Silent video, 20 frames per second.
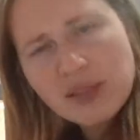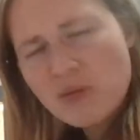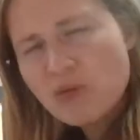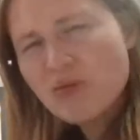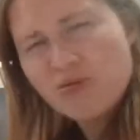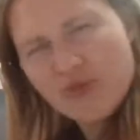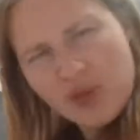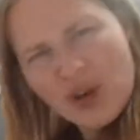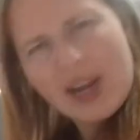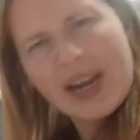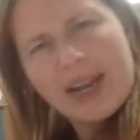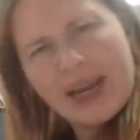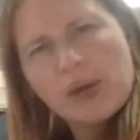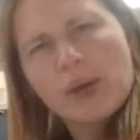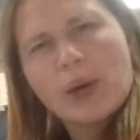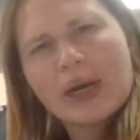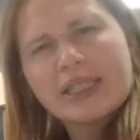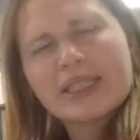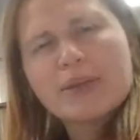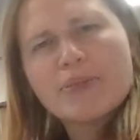It was really
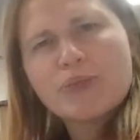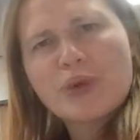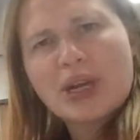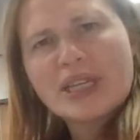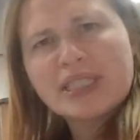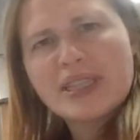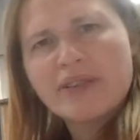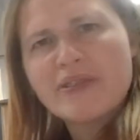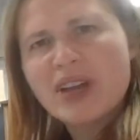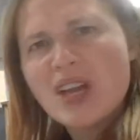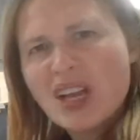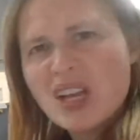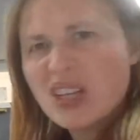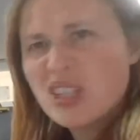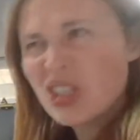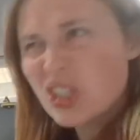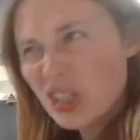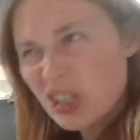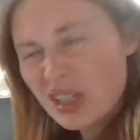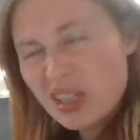quite impressive,
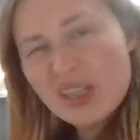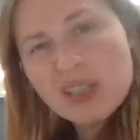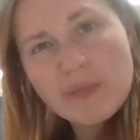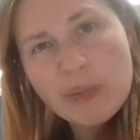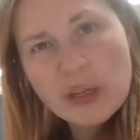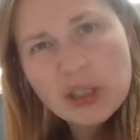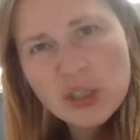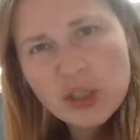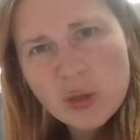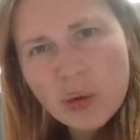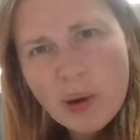just as much as